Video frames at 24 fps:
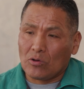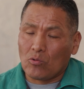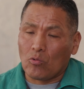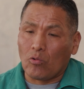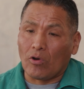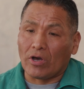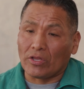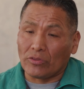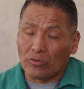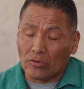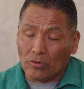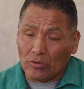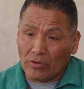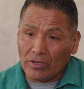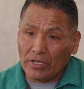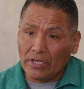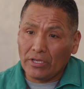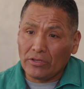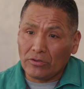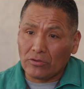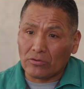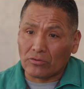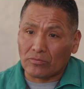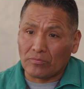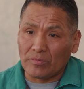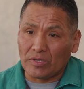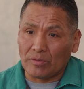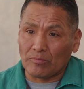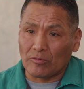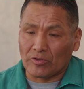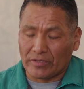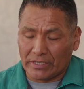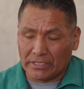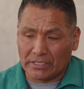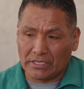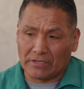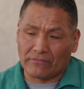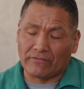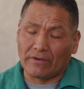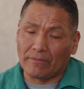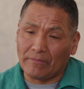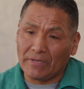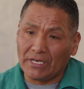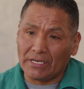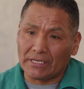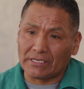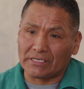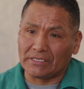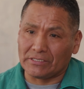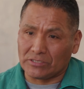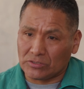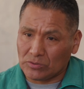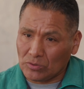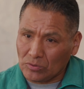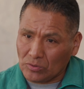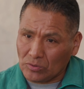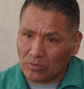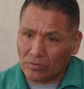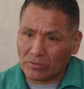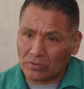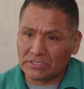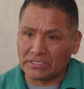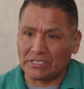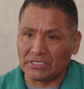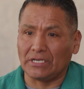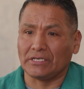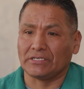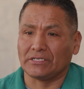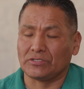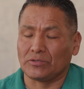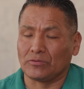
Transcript: then works closely with them, providing technical